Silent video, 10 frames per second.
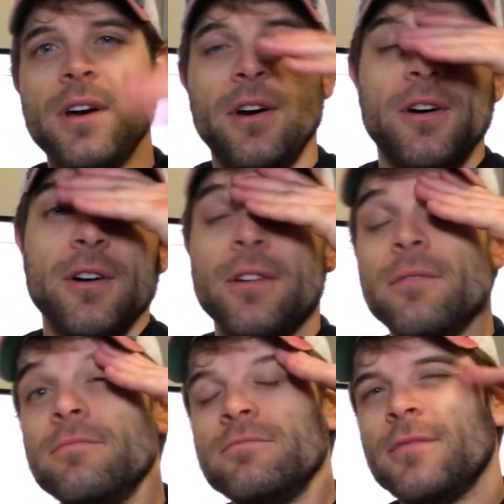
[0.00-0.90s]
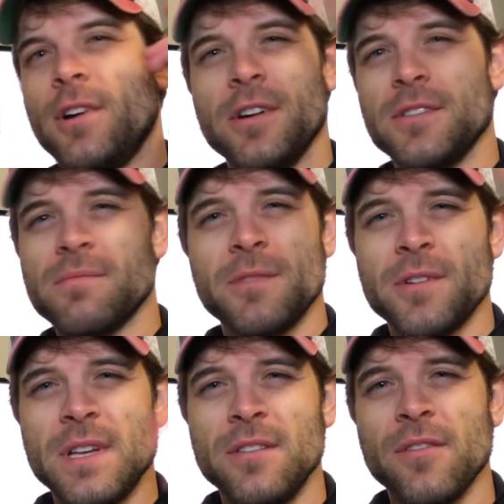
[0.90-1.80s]
on August
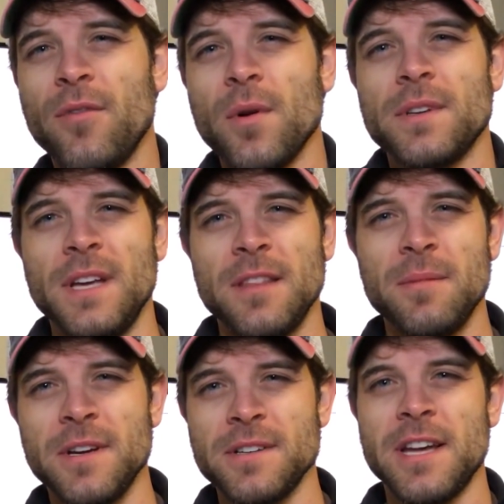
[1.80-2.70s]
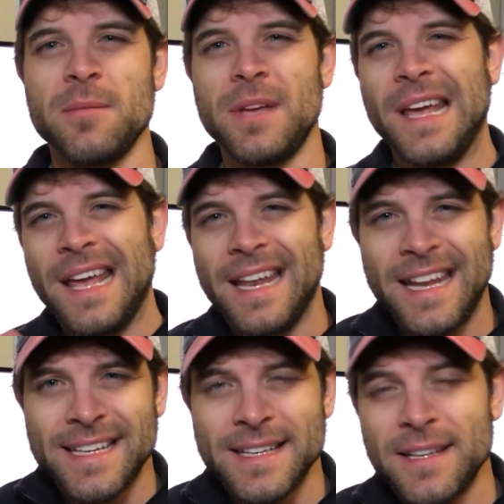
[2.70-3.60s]
13th or 14th because you had to be in
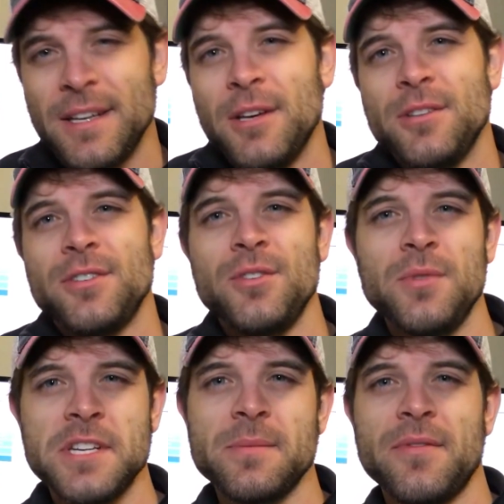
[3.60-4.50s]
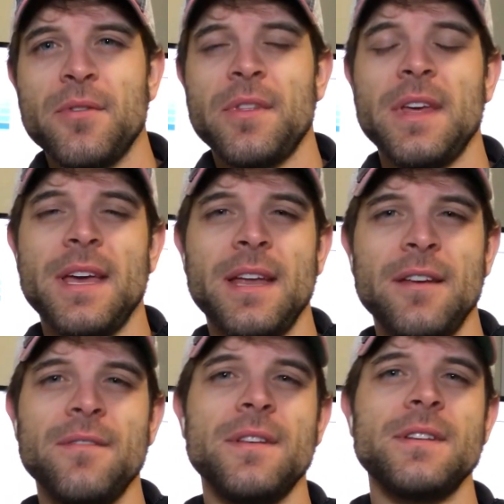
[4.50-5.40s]
it two weeks before the end
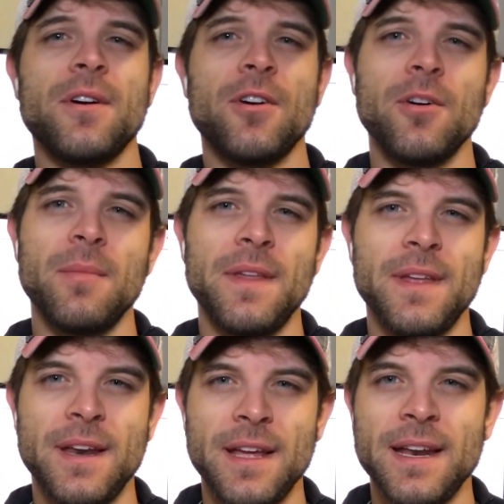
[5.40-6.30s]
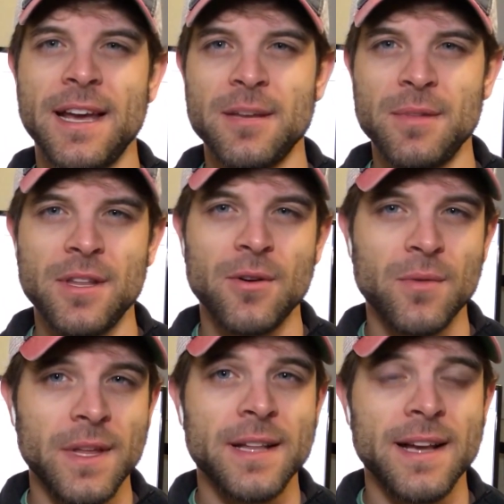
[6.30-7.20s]
of the term, and then it had to be the
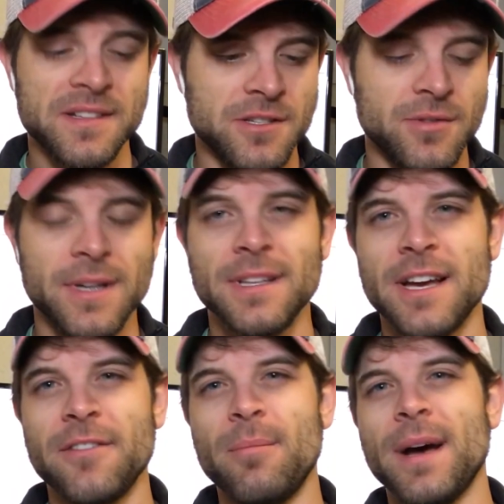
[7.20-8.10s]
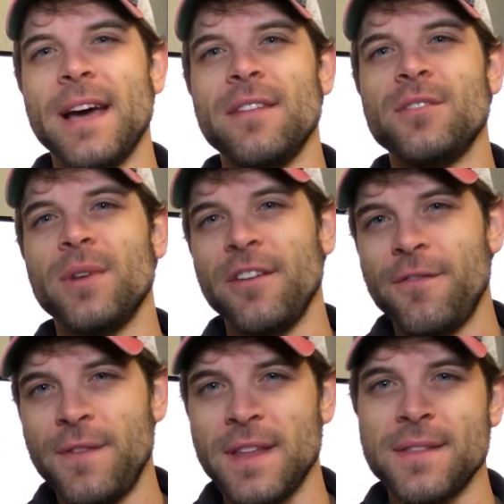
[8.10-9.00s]
only class that you had left by the
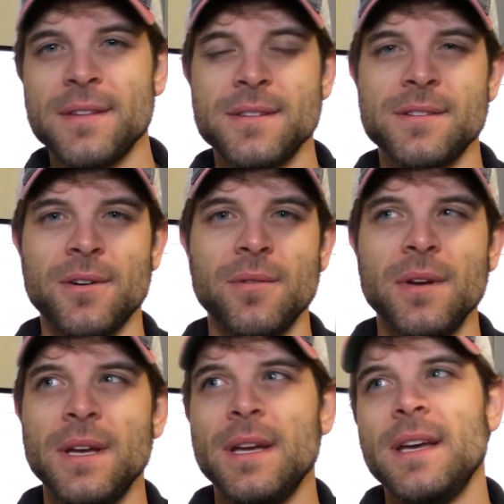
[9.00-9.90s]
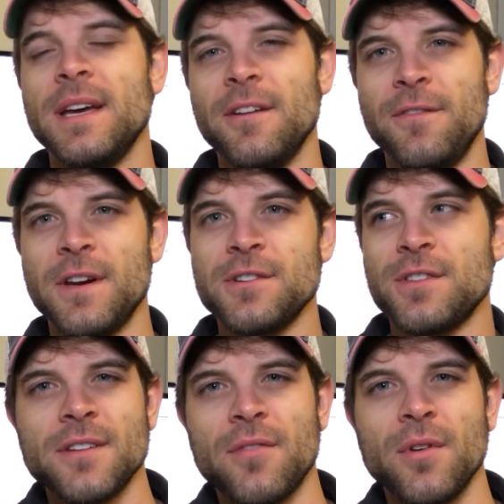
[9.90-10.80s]
25th. So I finished
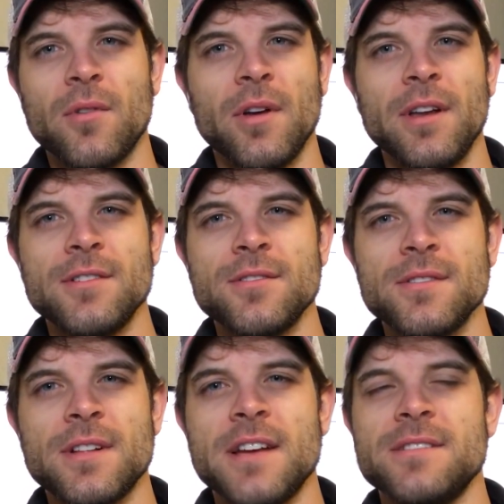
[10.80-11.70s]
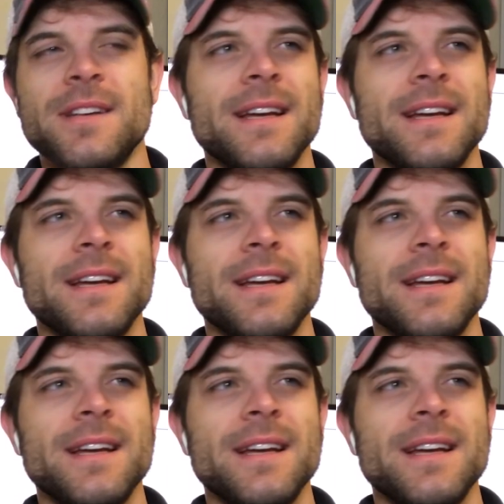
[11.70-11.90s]
software quality assurance class on the